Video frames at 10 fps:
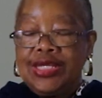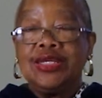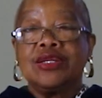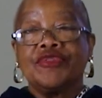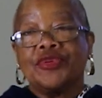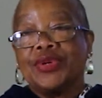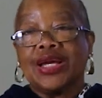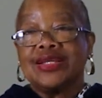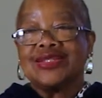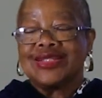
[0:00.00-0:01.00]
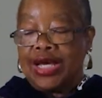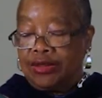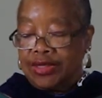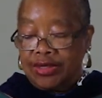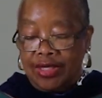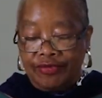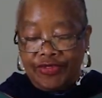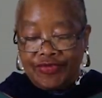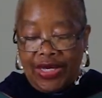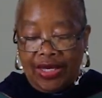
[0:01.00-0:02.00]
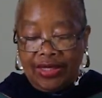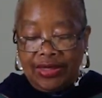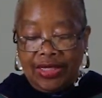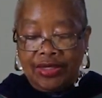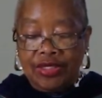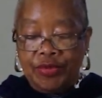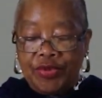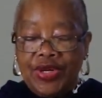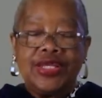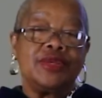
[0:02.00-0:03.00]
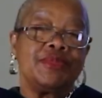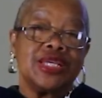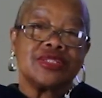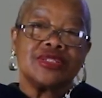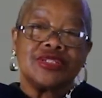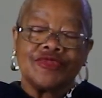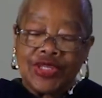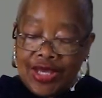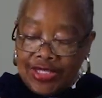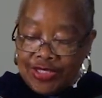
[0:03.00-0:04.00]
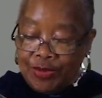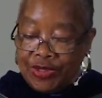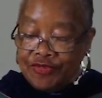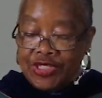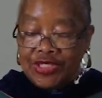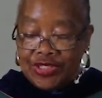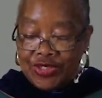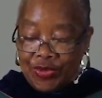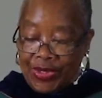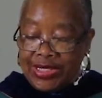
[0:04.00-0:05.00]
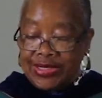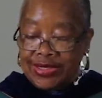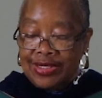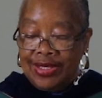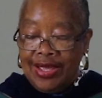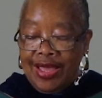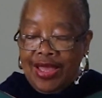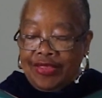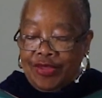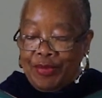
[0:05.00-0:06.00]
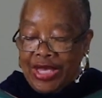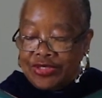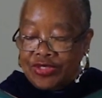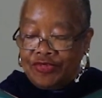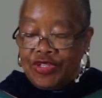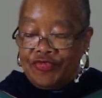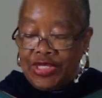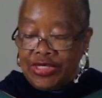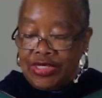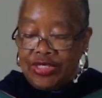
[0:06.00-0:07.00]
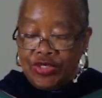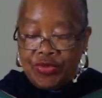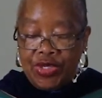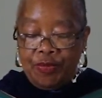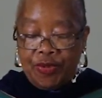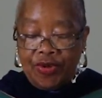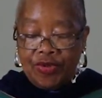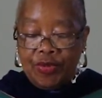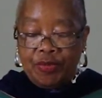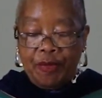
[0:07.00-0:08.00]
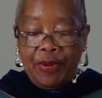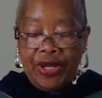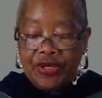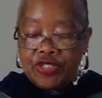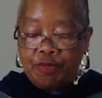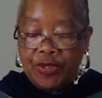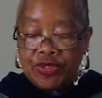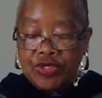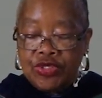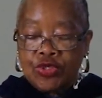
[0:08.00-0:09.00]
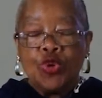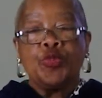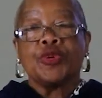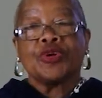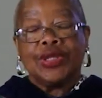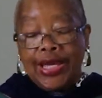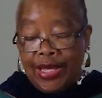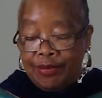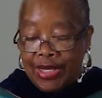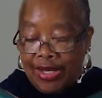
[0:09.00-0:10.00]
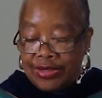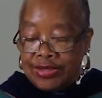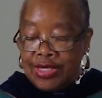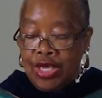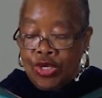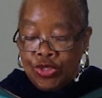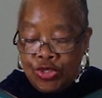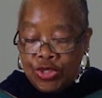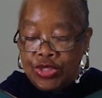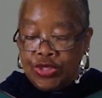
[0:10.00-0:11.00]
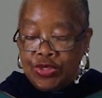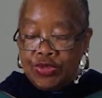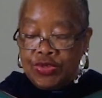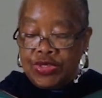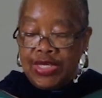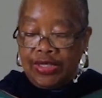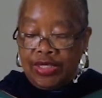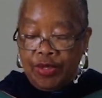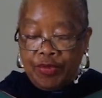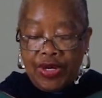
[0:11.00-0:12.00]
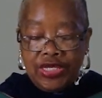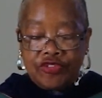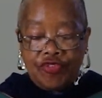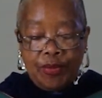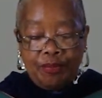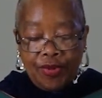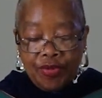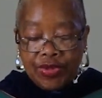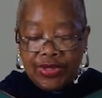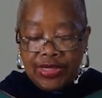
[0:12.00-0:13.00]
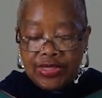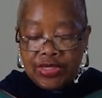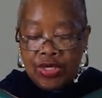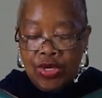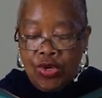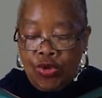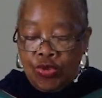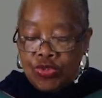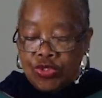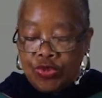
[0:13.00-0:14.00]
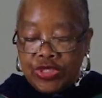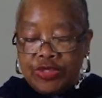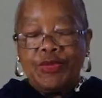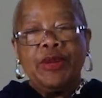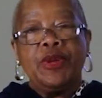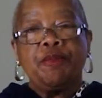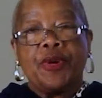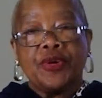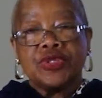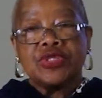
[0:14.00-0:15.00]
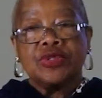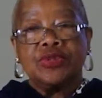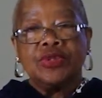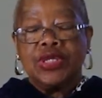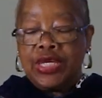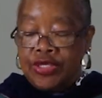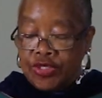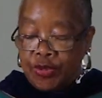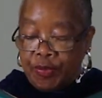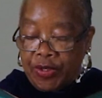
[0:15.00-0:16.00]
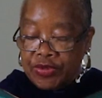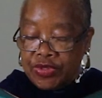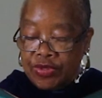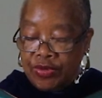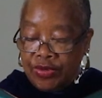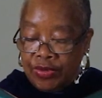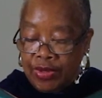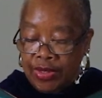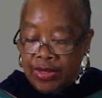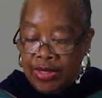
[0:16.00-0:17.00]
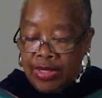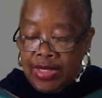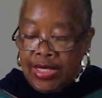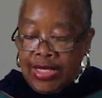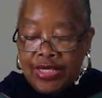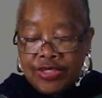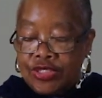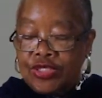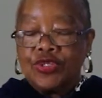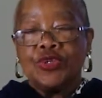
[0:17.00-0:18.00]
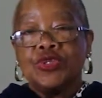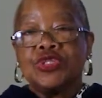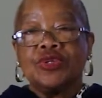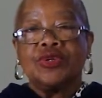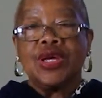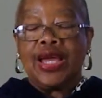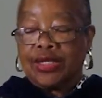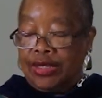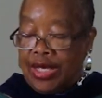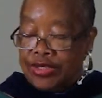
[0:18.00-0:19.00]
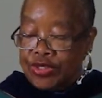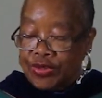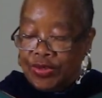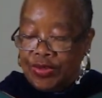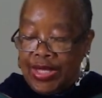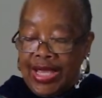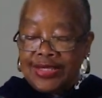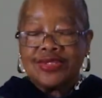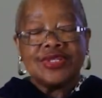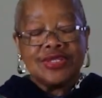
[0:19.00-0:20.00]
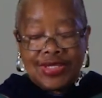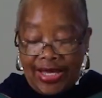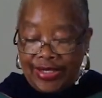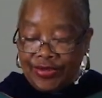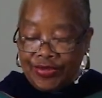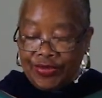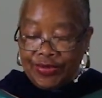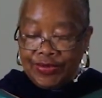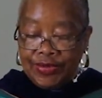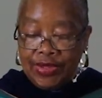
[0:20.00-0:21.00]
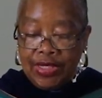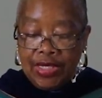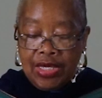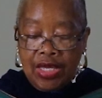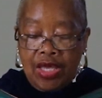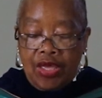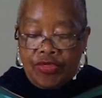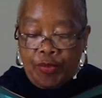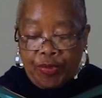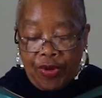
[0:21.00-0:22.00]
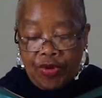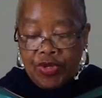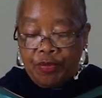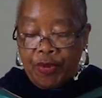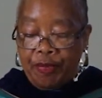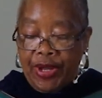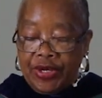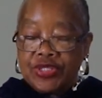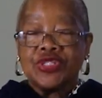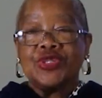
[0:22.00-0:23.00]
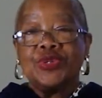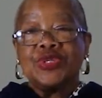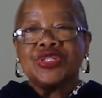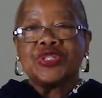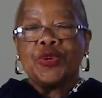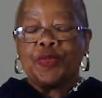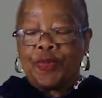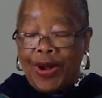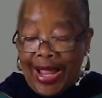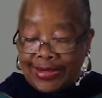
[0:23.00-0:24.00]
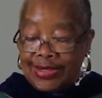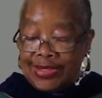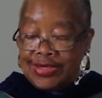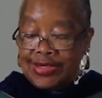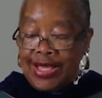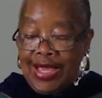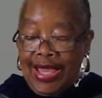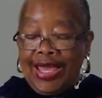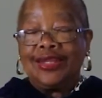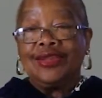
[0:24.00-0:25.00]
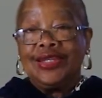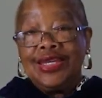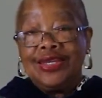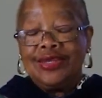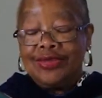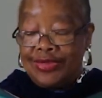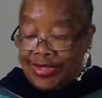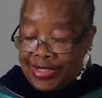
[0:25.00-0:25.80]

need of the reconciling love of God and the liberating message of the gospel of Jesus Christ. The Master of Divinity degree program prepares persons who proclaim God's good news that liberates from brokenness, whose source may be personal, interpersonal, institutional, ecological, and societal. The program prepares students to practice and lead